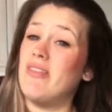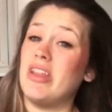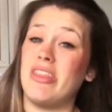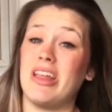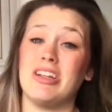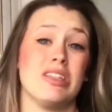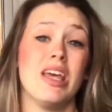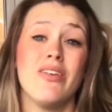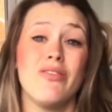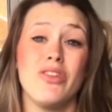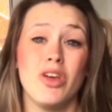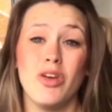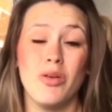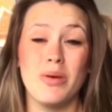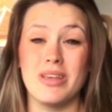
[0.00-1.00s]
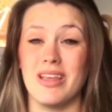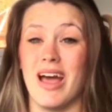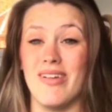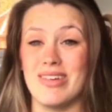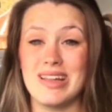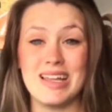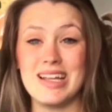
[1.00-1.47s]
anything to give you because I
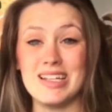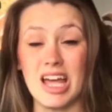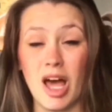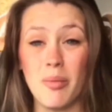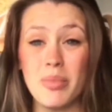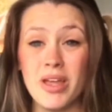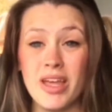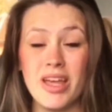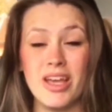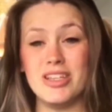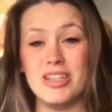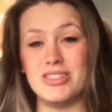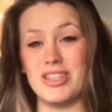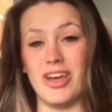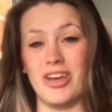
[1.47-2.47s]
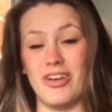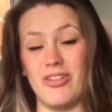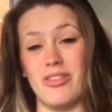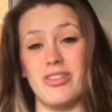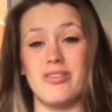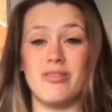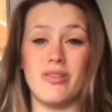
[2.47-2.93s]
haven't cleaned up. So
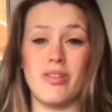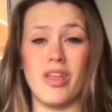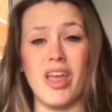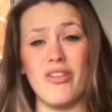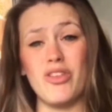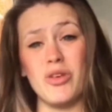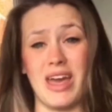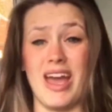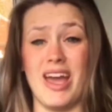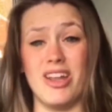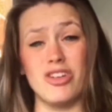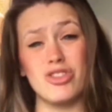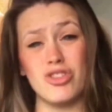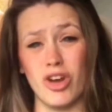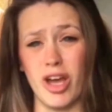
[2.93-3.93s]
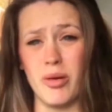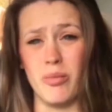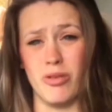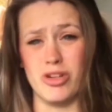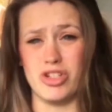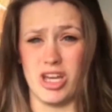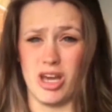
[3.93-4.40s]
if you can, try and
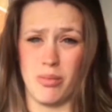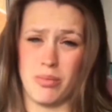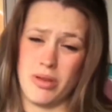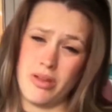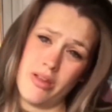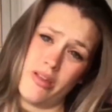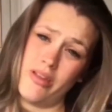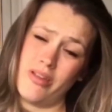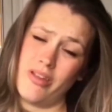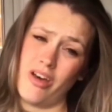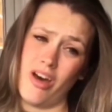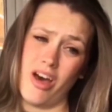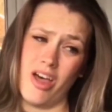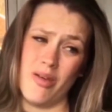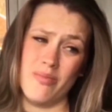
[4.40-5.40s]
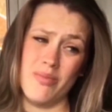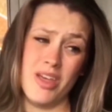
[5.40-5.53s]
wash up. I'm